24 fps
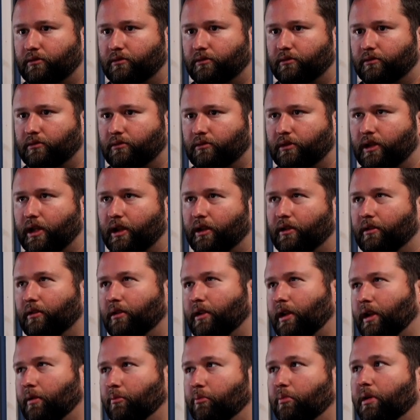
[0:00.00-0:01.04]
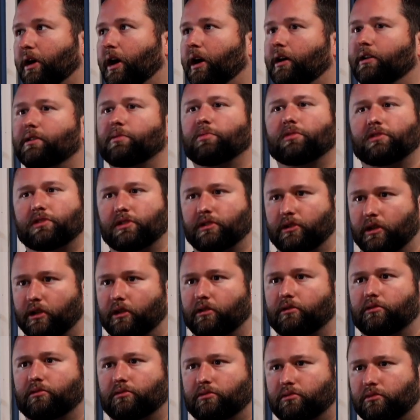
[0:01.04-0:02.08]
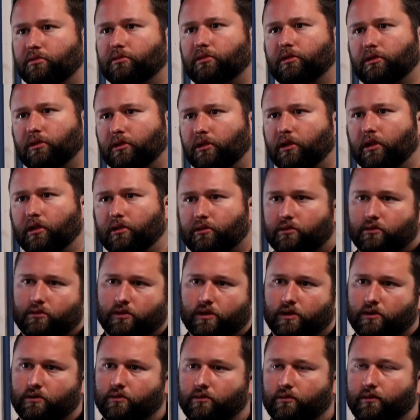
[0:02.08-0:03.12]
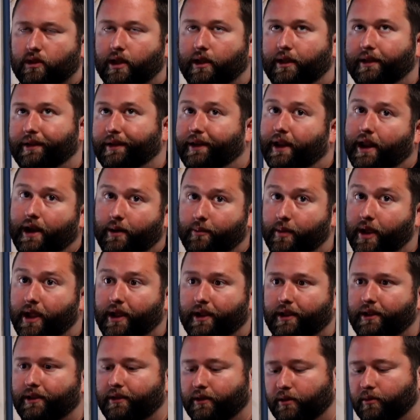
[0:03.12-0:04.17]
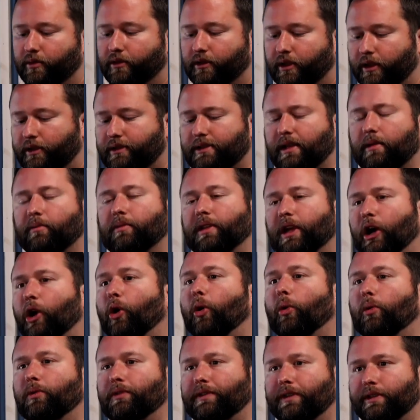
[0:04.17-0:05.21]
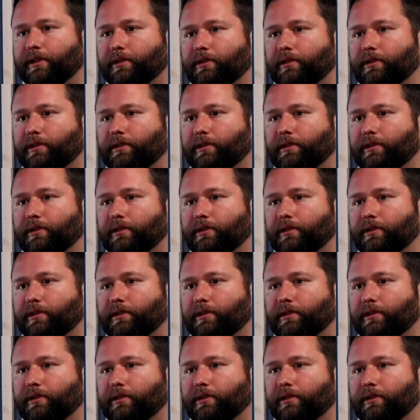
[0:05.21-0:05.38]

not a box, but just not a bag either, but like something that holds it